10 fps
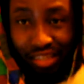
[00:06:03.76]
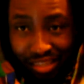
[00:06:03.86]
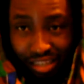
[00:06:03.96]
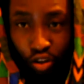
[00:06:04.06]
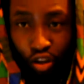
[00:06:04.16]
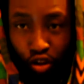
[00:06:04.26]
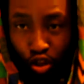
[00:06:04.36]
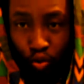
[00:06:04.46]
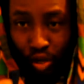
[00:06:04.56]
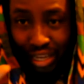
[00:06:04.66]
deal a
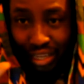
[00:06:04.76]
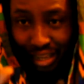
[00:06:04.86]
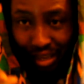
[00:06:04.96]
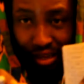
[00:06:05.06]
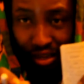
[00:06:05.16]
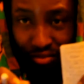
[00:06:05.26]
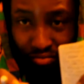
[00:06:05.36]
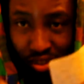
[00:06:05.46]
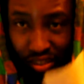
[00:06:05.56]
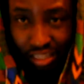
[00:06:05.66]
lot in
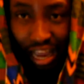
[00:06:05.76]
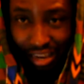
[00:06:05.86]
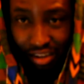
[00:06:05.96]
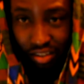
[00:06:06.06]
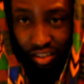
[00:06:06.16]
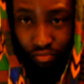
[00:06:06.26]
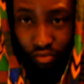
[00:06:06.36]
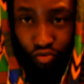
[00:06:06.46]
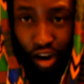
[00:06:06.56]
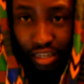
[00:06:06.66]
science,
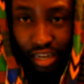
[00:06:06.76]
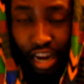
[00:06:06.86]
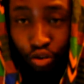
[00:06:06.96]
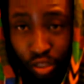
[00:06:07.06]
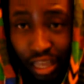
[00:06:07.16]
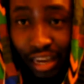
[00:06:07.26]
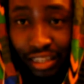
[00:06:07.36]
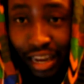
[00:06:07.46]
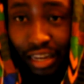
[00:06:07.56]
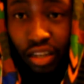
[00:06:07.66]
right? And you think
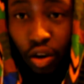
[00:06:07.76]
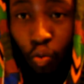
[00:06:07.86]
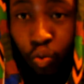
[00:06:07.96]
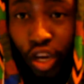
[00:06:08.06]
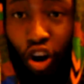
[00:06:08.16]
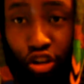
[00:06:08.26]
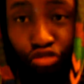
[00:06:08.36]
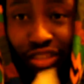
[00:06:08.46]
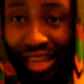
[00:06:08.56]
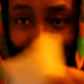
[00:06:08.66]
that we
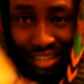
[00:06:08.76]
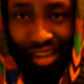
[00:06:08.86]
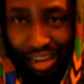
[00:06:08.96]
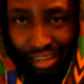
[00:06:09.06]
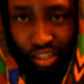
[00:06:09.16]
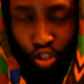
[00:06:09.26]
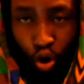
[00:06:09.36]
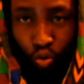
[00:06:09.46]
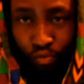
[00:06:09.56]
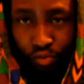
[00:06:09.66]
contradict science.
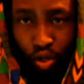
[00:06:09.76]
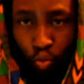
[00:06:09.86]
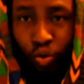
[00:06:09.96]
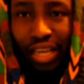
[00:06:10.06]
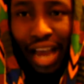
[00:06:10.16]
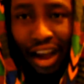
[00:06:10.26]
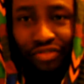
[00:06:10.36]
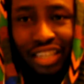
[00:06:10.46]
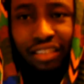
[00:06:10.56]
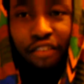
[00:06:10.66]
No, we
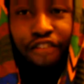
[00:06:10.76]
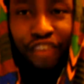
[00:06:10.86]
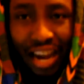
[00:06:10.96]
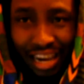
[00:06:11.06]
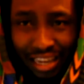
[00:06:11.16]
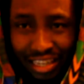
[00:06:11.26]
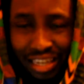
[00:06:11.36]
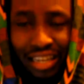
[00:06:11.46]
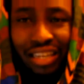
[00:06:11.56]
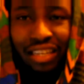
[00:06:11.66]
have the divine
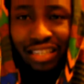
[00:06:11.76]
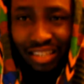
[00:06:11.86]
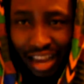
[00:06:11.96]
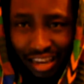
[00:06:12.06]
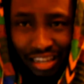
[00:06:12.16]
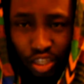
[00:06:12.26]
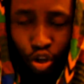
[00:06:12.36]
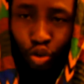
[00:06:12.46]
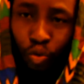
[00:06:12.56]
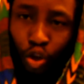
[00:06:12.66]
science,
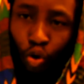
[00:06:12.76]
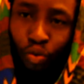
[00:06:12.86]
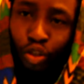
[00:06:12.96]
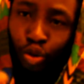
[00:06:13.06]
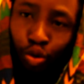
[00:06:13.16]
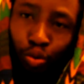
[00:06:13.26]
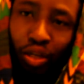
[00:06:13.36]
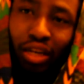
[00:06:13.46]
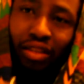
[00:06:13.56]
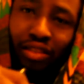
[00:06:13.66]
because we go into
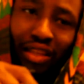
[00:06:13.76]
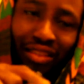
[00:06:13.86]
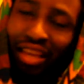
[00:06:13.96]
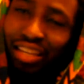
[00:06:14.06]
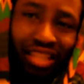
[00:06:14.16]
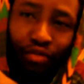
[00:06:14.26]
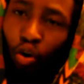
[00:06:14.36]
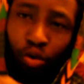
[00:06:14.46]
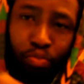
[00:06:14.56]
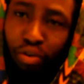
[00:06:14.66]
the things that have
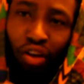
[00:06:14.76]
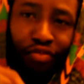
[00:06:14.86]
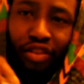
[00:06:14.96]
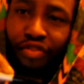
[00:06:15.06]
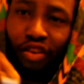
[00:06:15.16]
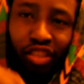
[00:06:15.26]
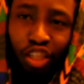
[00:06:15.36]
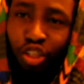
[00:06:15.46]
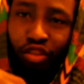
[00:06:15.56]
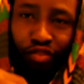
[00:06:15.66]
always been right from the
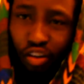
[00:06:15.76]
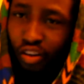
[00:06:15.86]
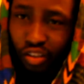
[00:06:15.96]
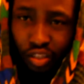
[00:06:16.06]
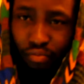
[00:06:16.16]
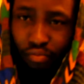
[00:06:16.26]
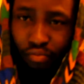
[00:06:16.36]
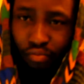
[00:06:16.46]
foundations of the earth.